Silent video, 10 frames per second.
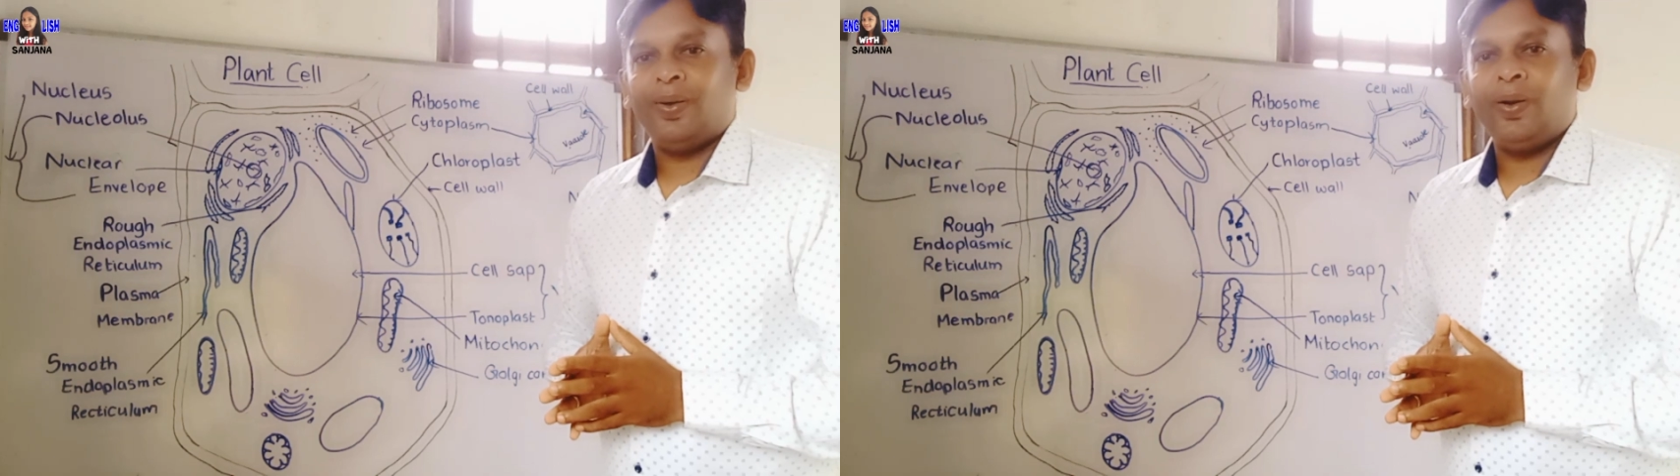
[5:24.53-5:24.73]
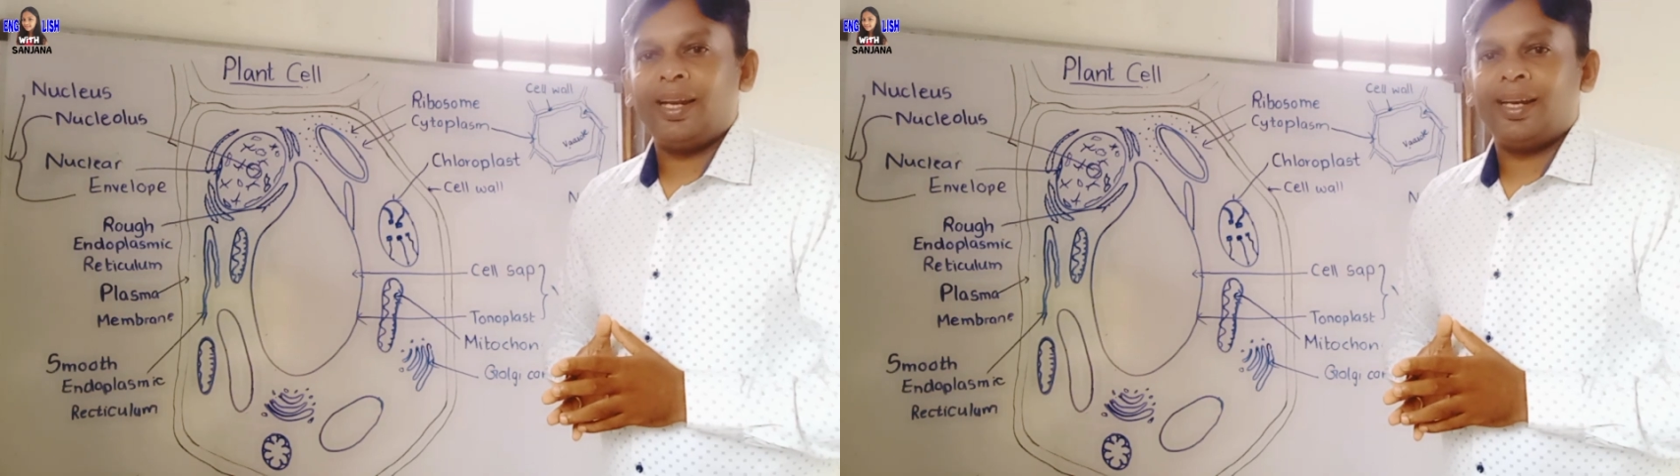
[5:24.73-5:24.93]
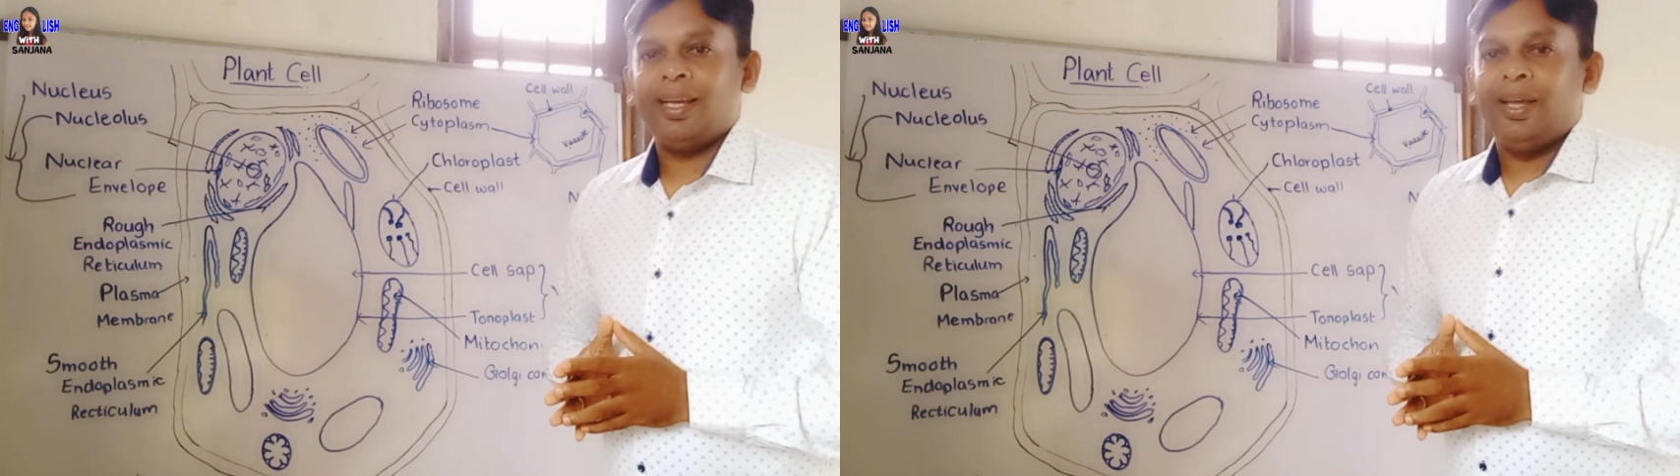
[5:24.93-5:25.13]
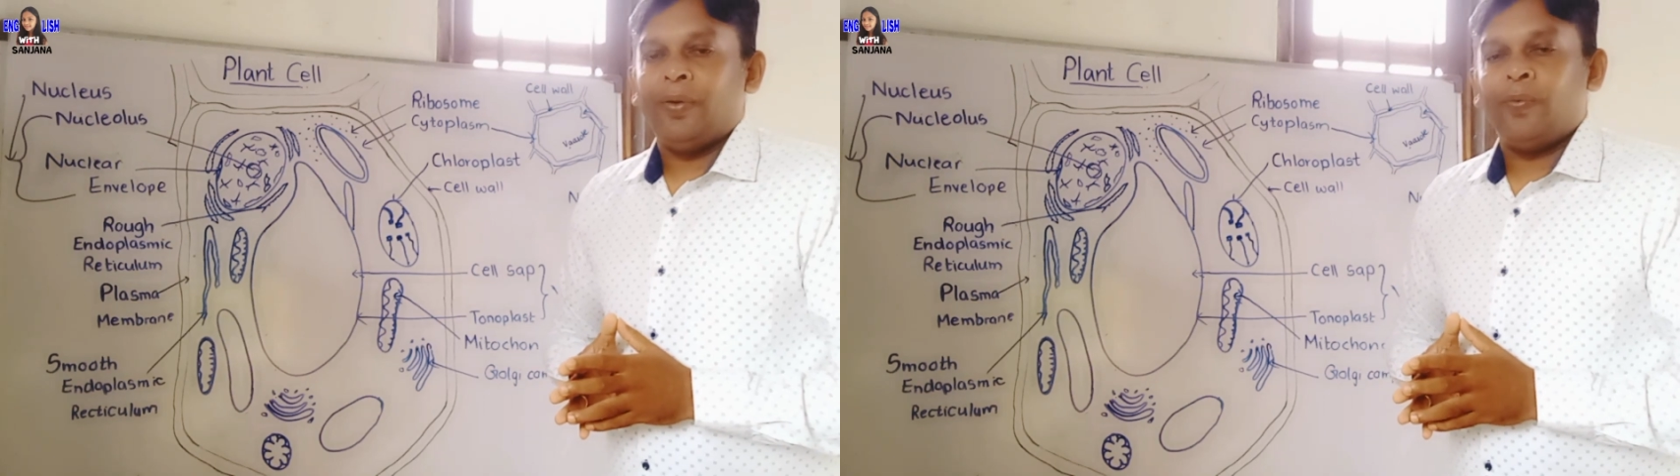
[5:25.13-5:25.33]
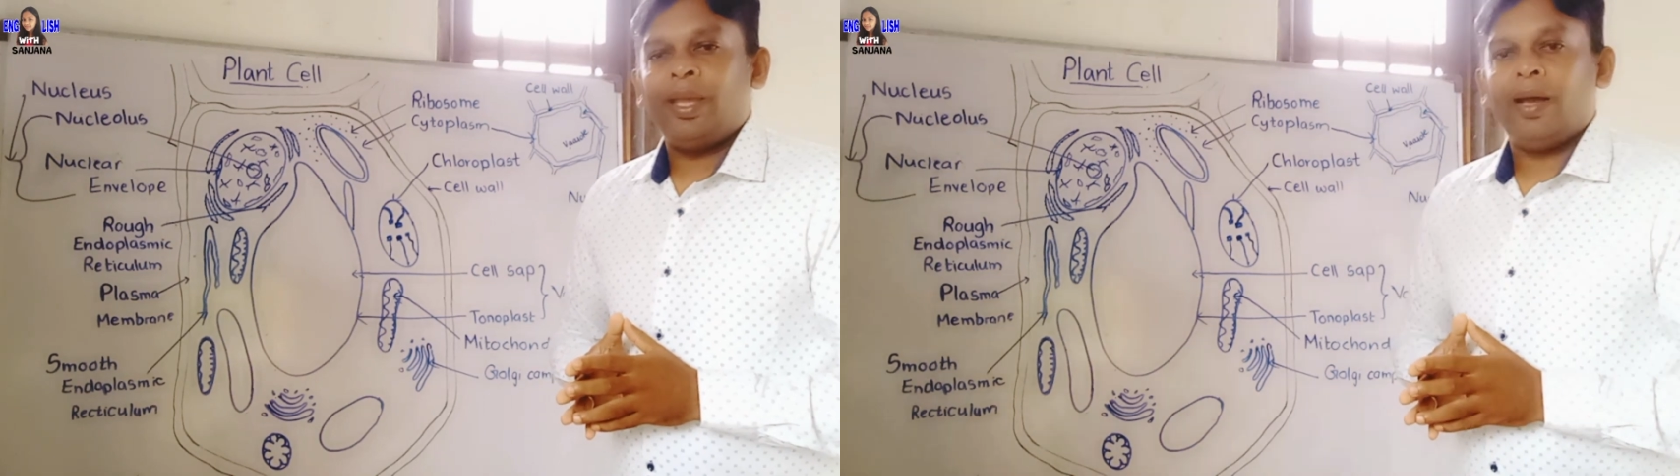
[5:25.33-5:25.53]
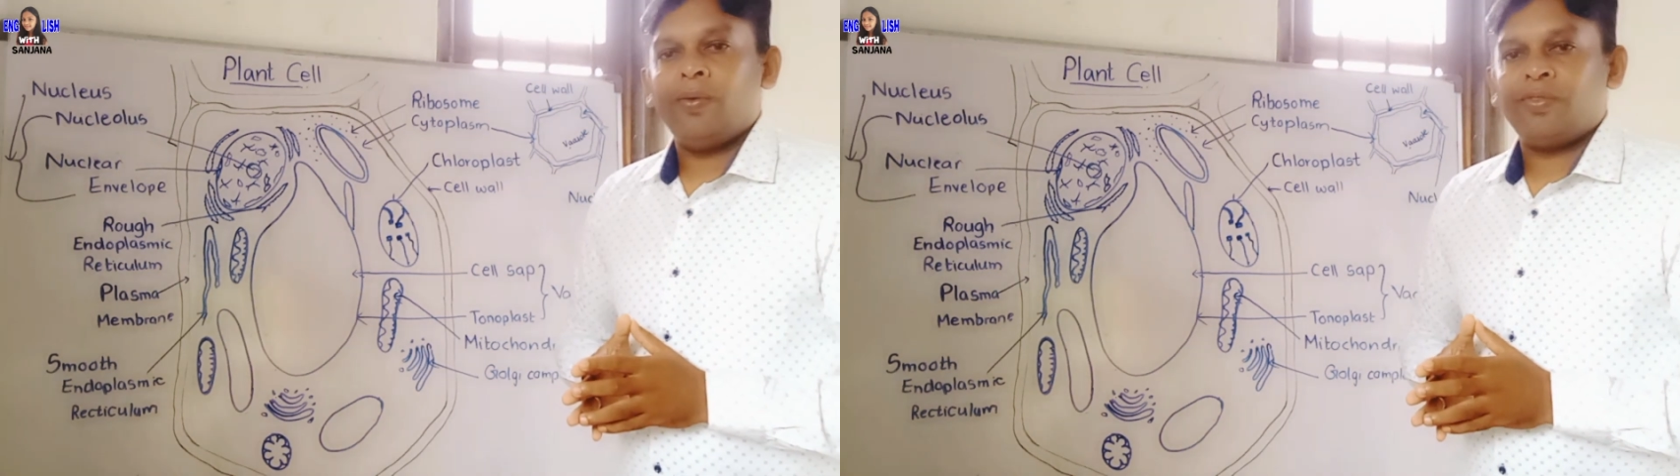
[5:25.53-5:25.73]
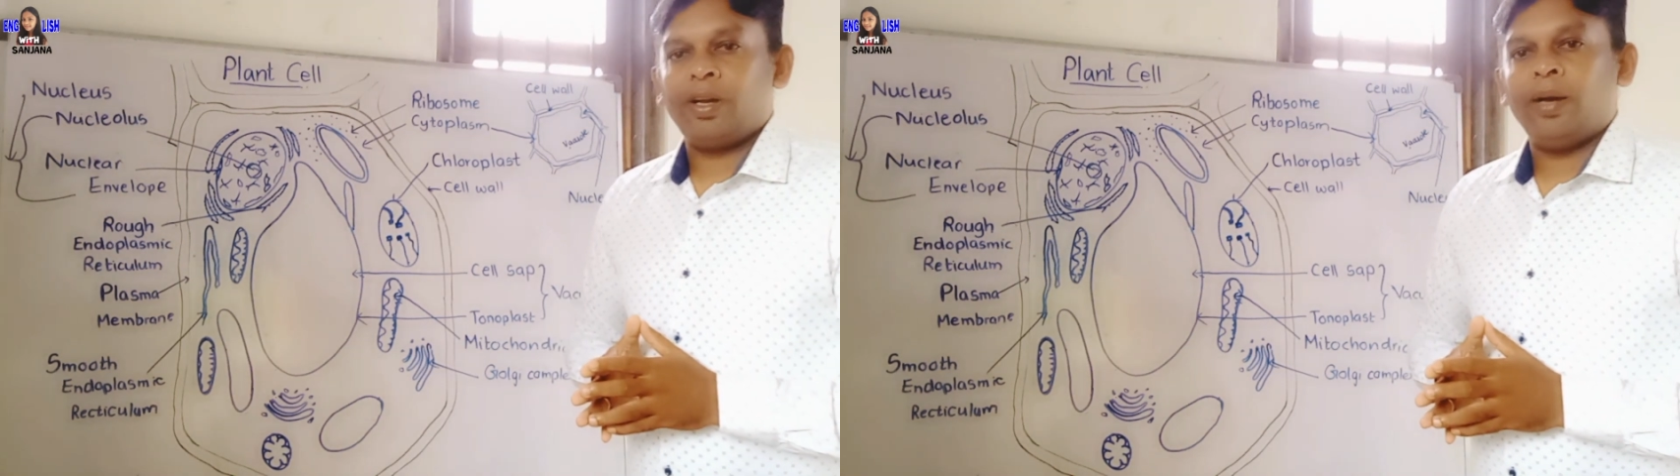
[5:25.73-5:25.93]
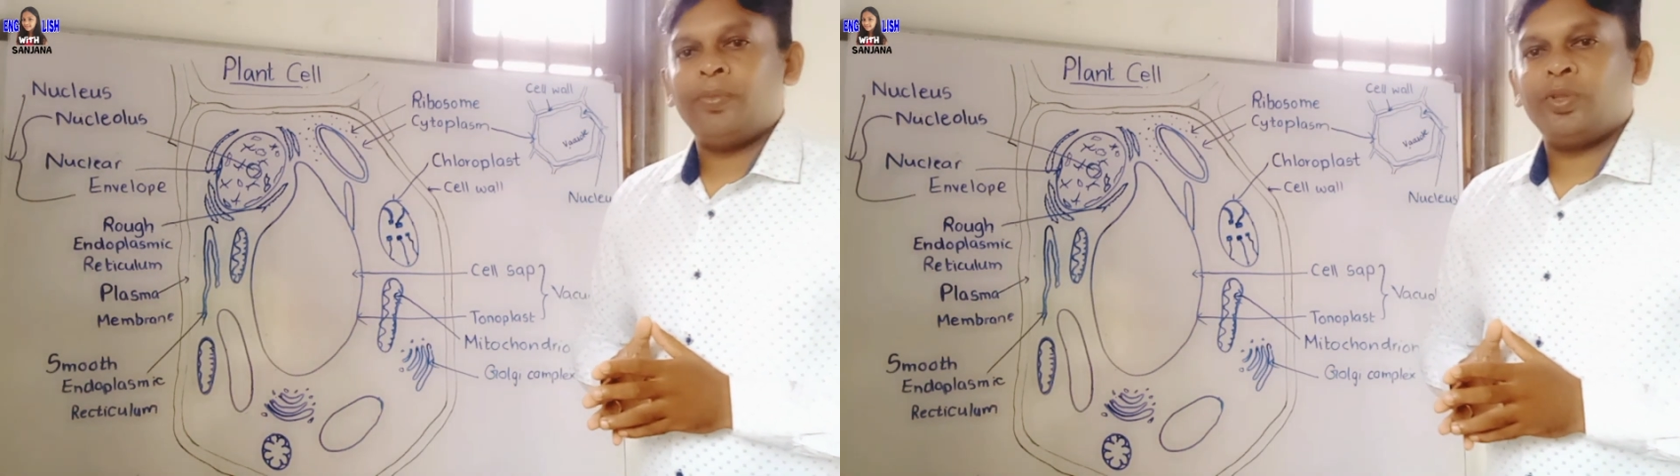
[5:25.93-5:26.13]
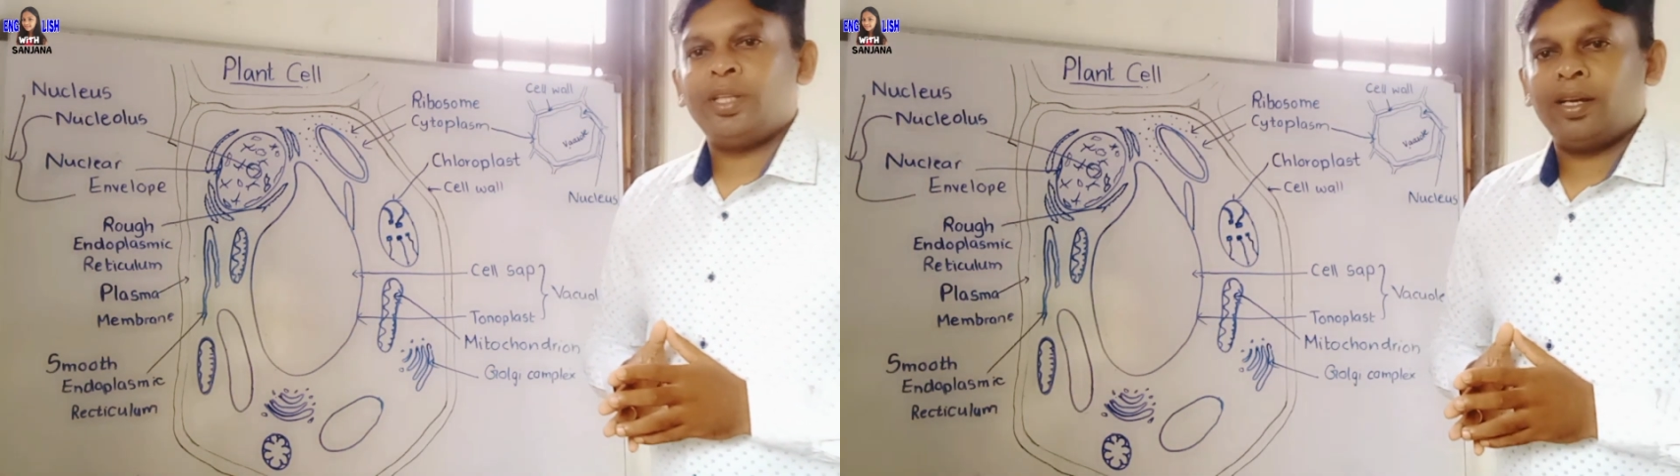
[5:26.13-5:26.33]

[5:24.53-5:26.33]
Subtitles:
Alright, we have come to